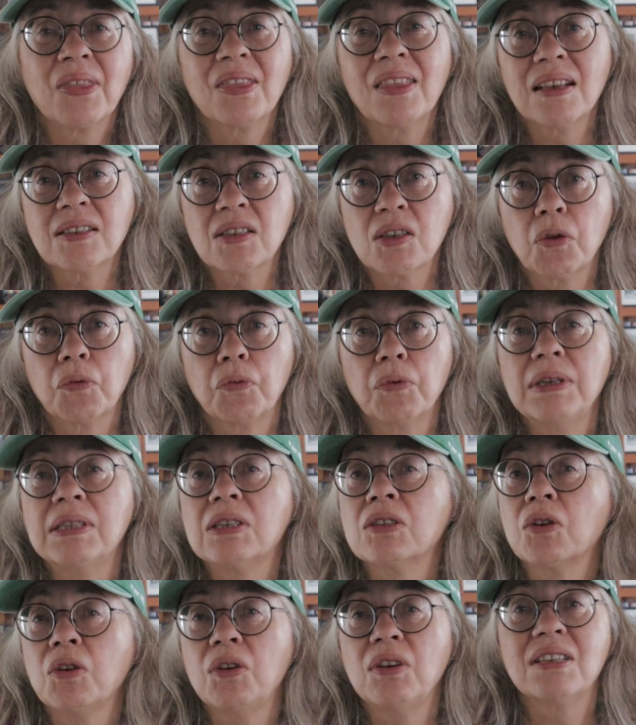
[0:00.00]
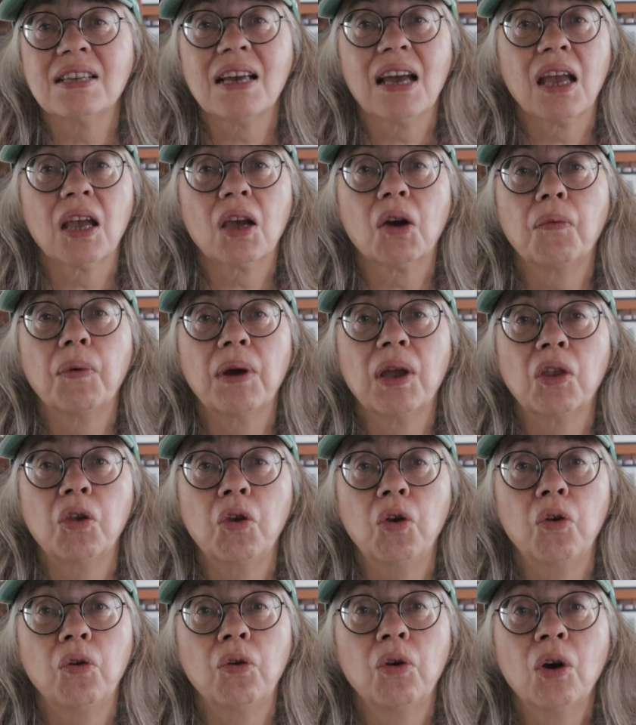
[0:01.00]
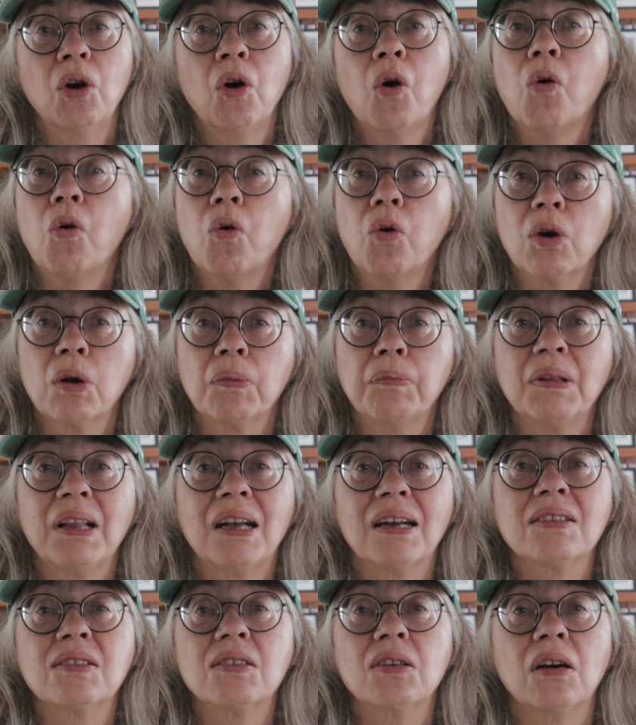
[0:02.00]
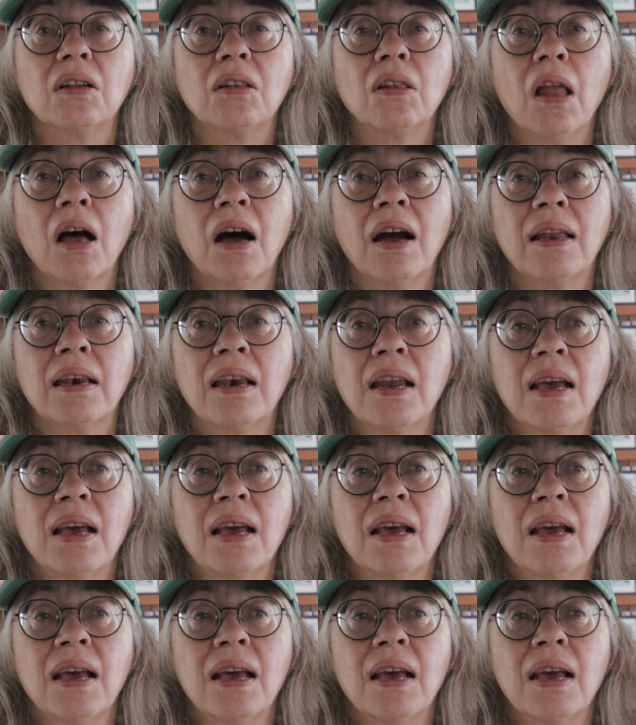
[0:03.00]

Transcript: that's the risk you take when you order plants online.